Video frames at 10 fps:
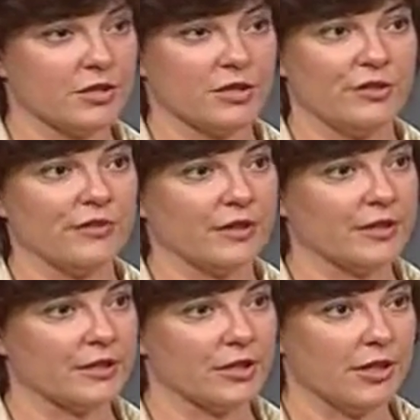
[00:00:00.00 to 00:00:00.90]
She felt
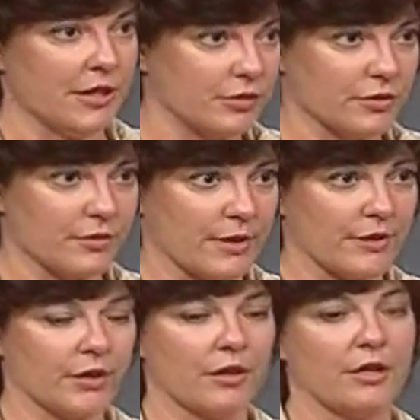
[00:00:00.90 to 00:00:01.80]
like she had angels around
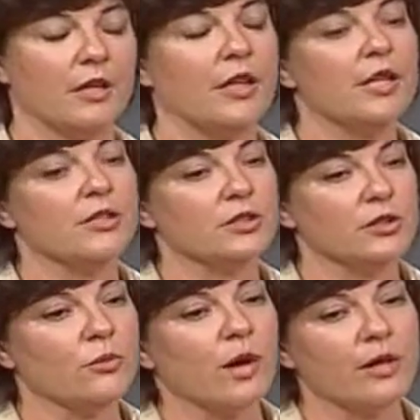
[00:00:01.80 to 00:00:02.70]
her, and she
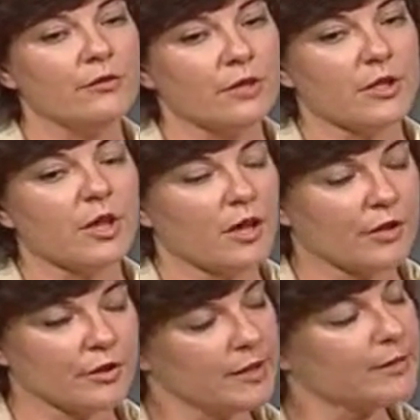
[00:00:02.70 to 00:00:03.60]
wanted really
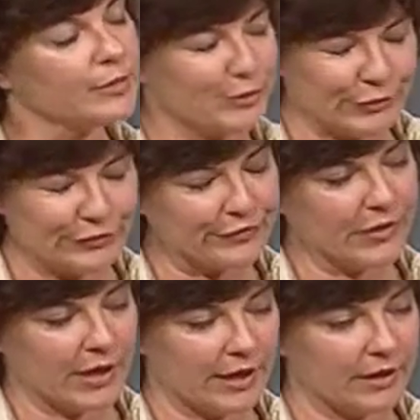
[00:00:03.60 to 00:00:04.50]
concrete proof
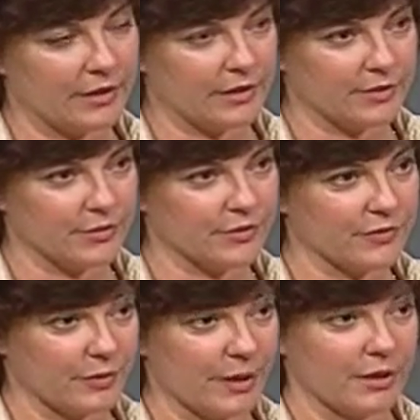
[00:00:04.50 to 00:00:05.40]
that this was
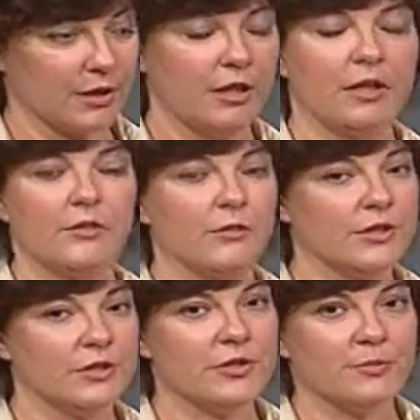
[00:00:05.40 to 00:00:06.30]
for real,
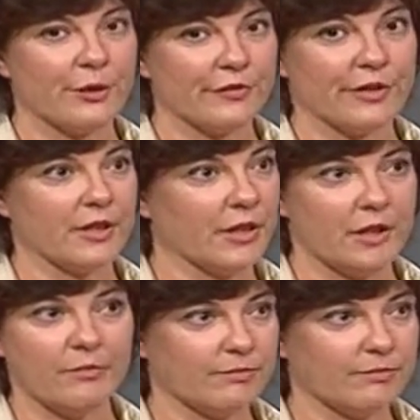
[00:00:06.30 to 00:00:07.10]
which is a perfectly